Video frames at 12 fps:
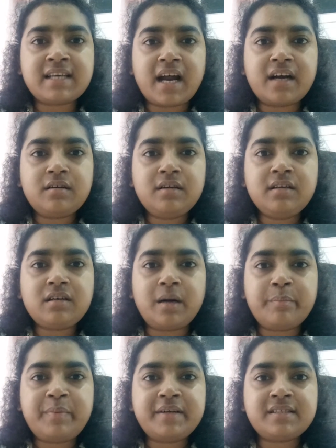are in
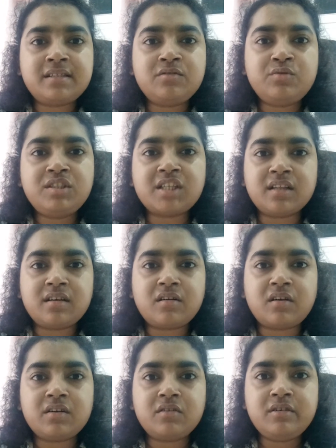comparison to each other,
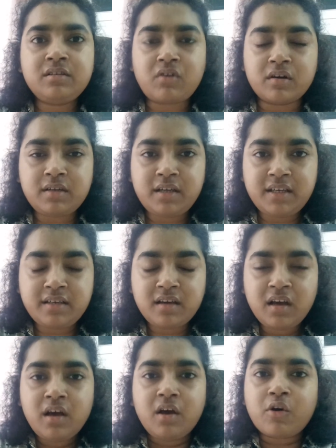or in
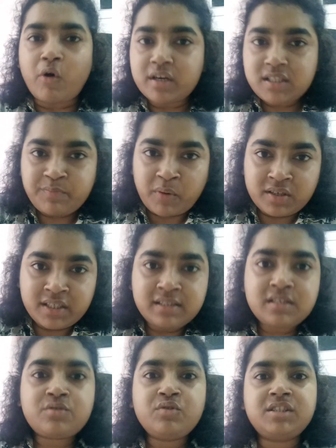
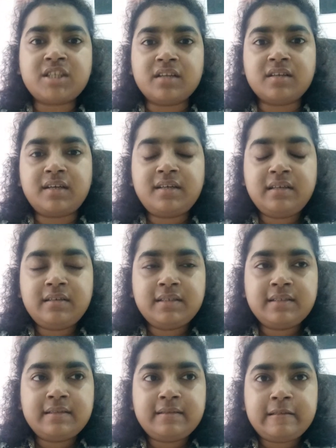correspondence to each other.
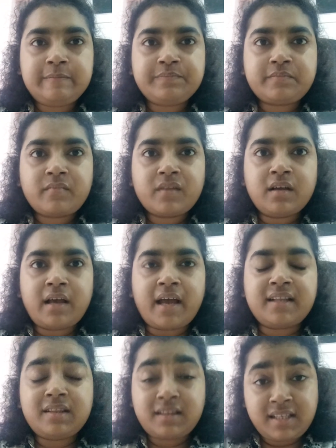
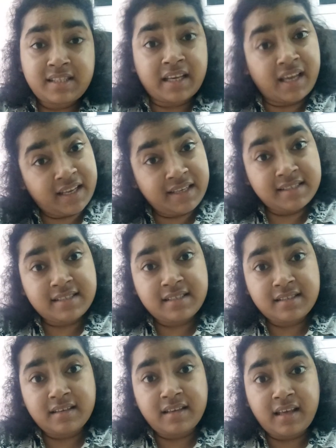And this again is
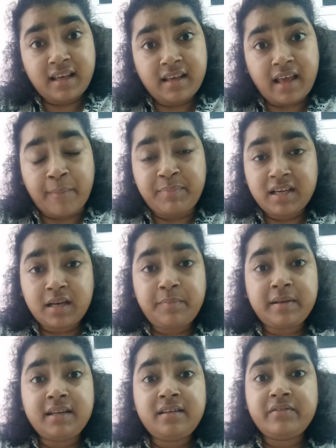
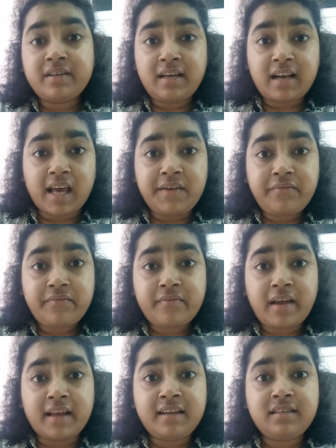applicable in real life
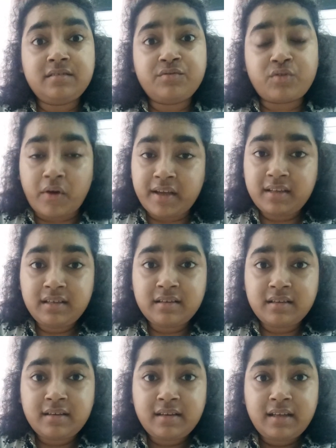and in drawing,
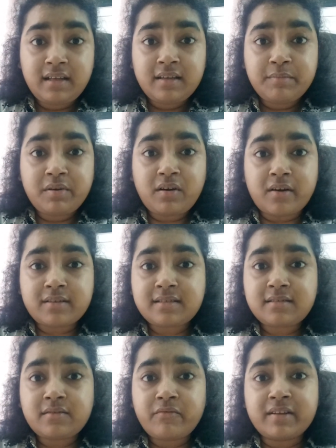
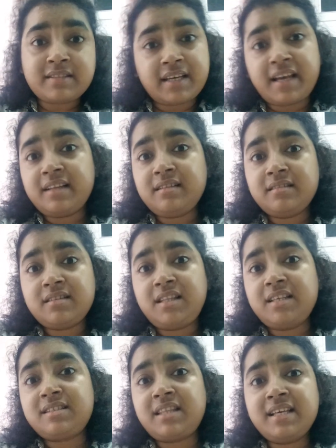because once again
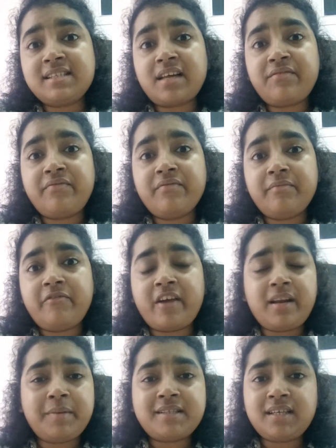these things are
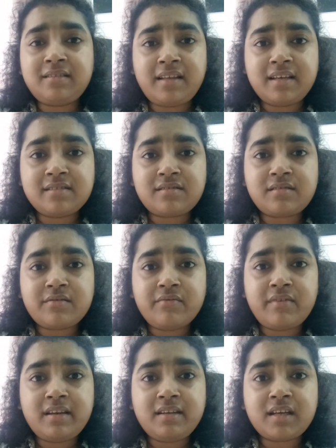very basic things
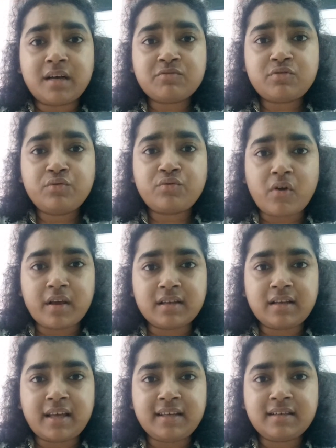when it comes to
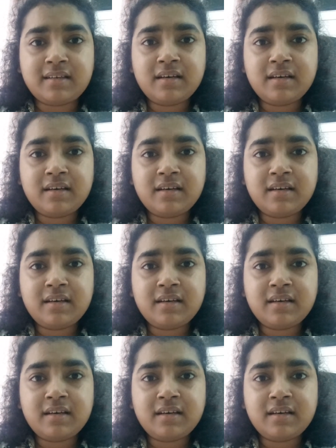drawing, like